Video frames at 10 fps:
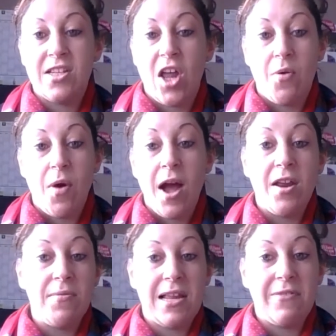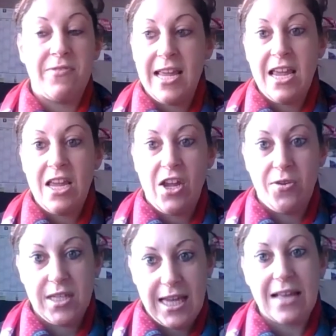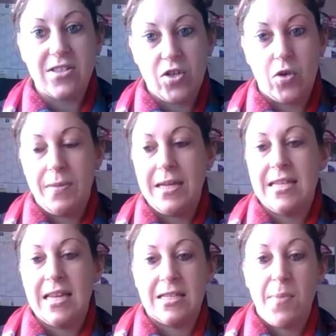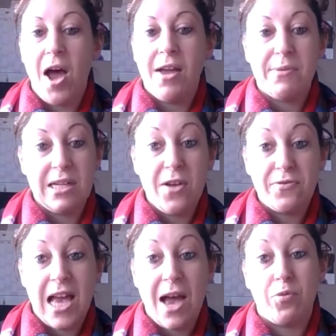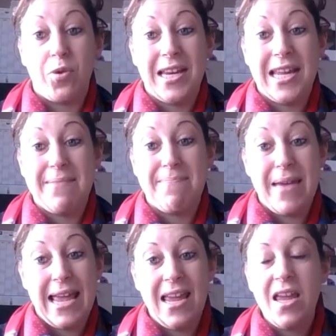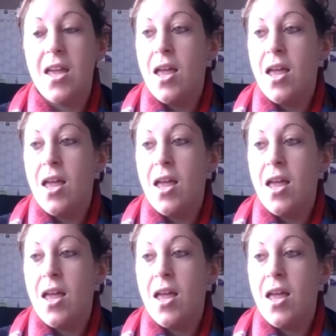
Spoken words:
you know, I don't live near you to get to your meetings, but I would love to have one near me.